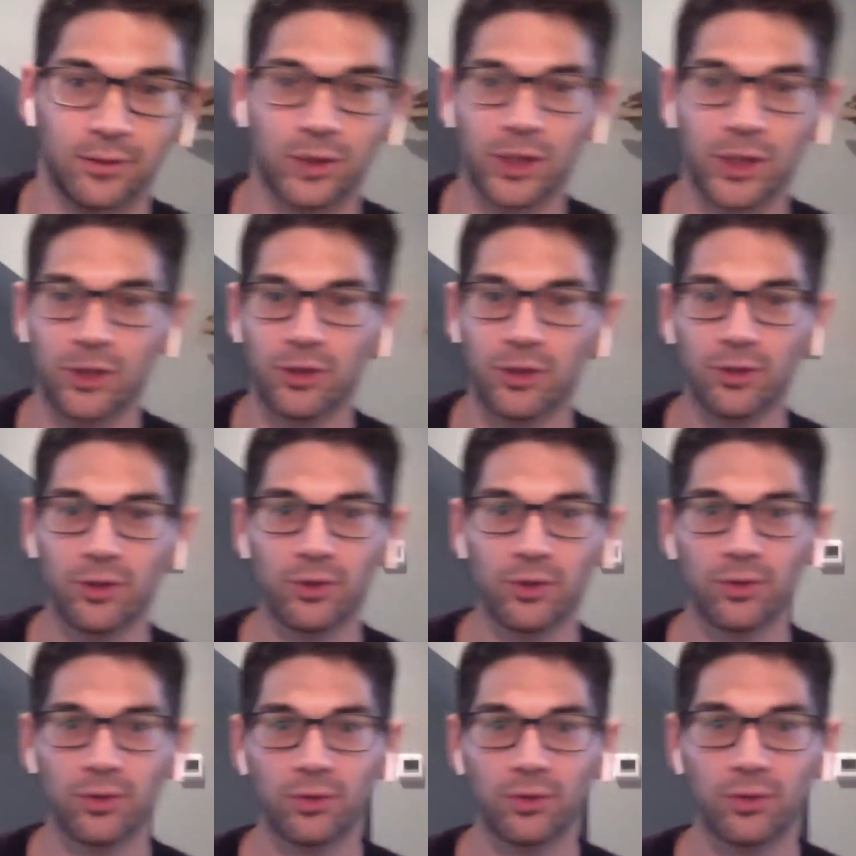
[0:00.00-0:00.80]
Did
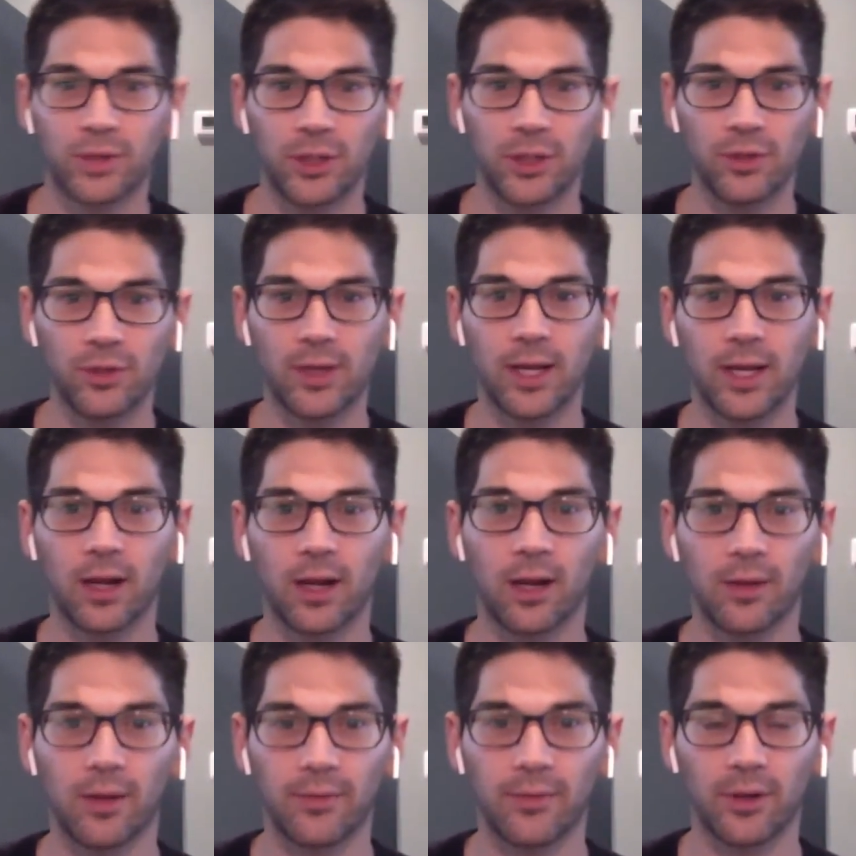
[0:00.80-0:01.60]
you get
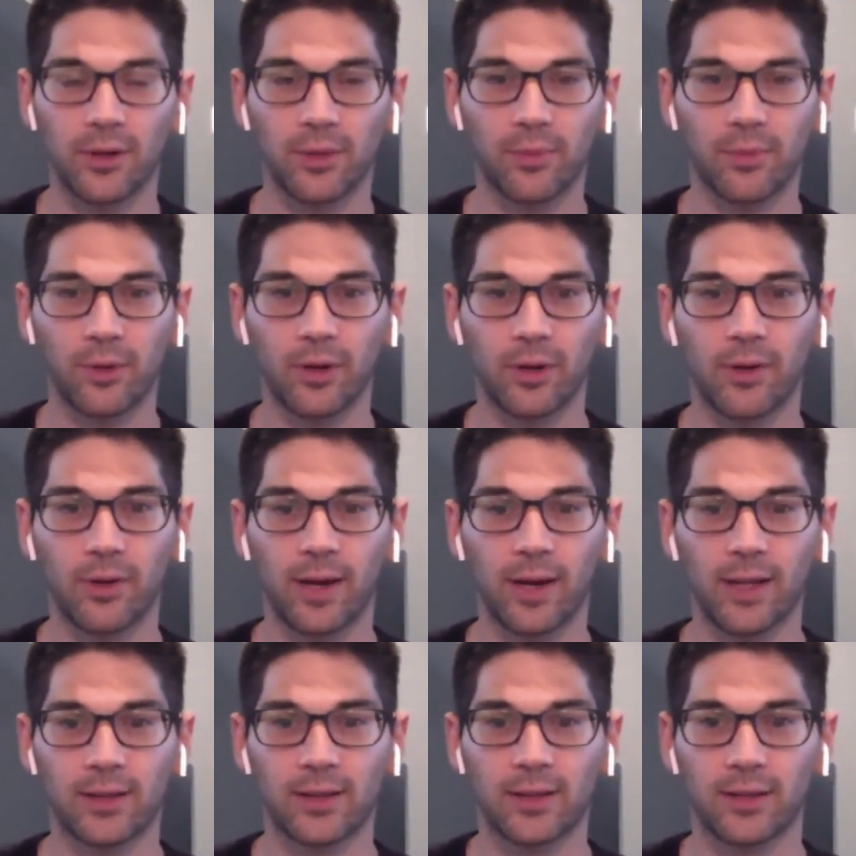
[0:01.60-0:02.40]
all of your
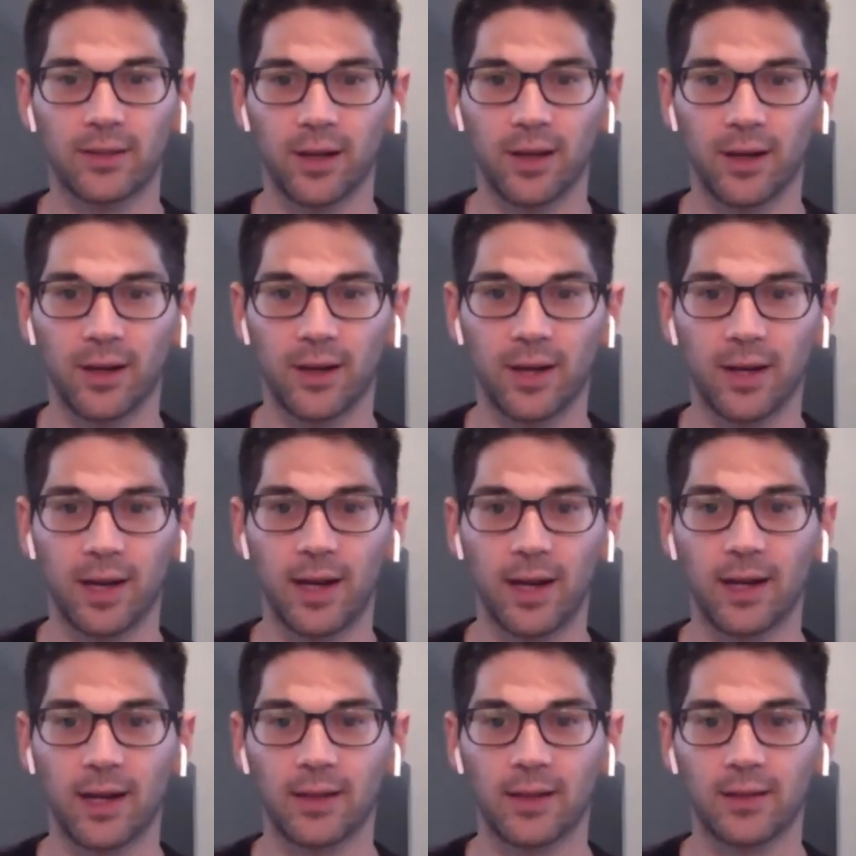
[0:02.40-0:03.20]
prereqs done
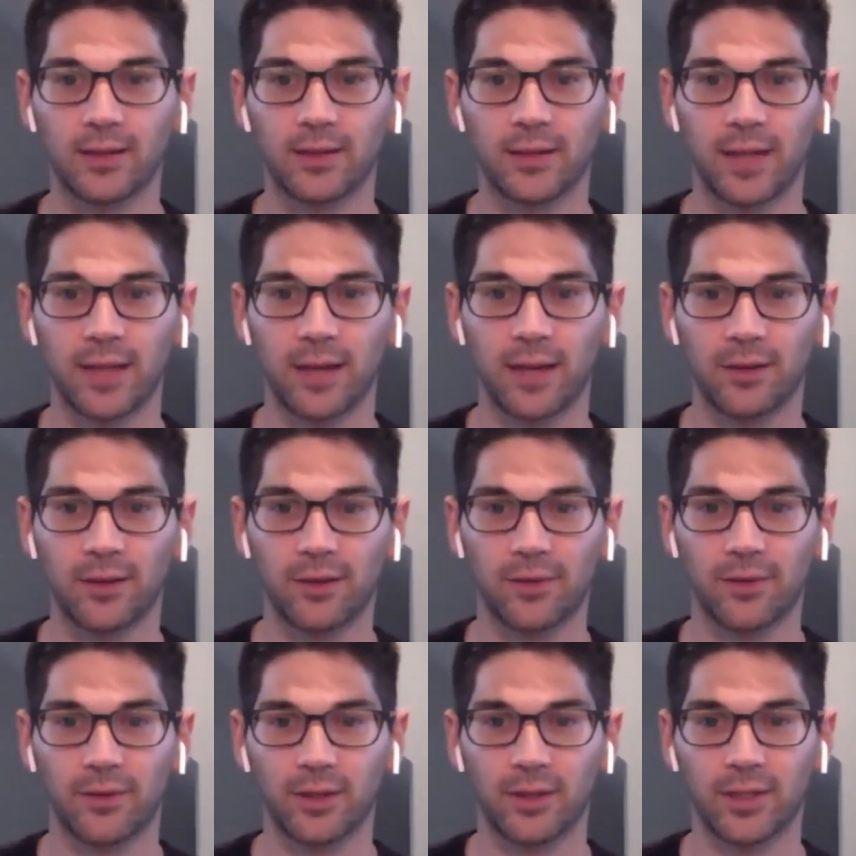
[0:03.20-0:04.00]
at Seattle
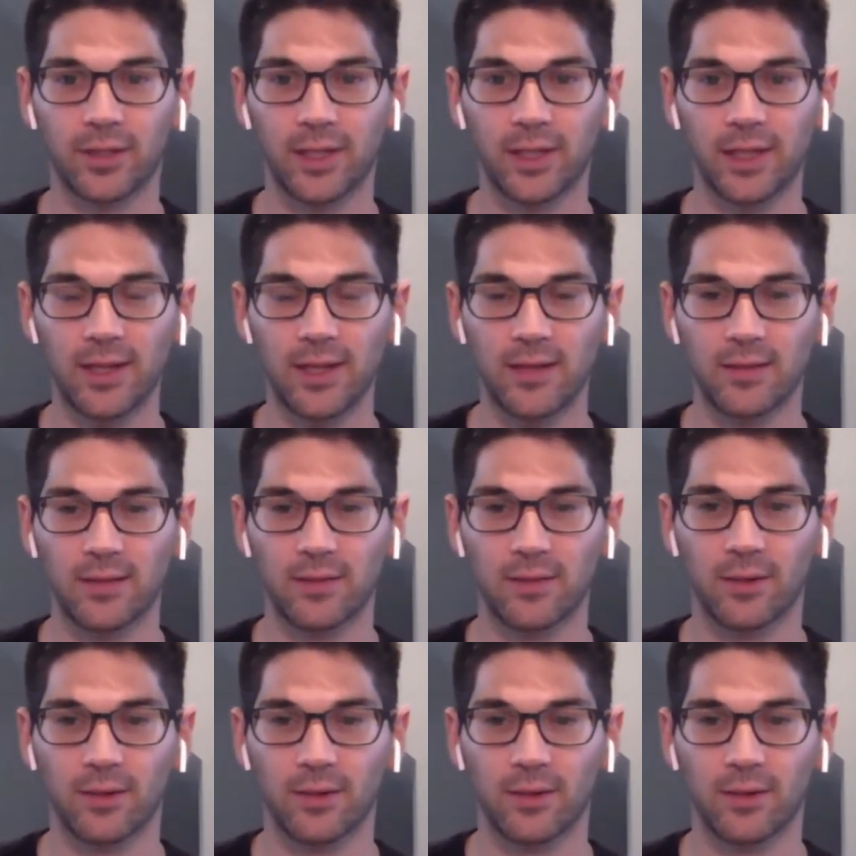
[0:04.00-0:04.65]
University,